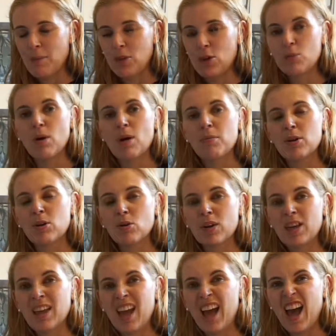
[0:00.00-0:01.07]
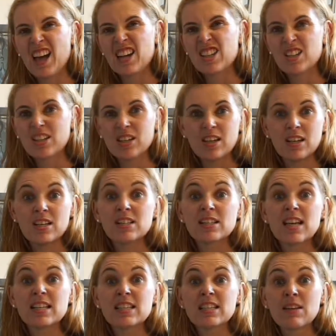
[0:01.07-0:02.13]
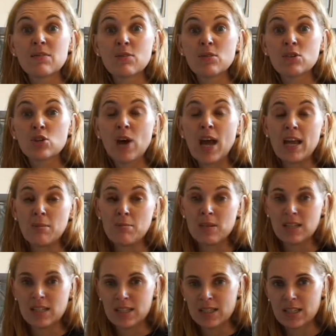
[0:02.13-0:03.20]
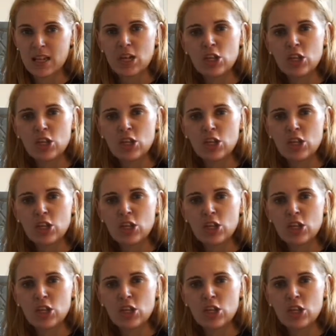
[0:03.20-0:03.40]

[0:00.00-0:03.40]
you might be looking at, say, 7 to 8 minutes.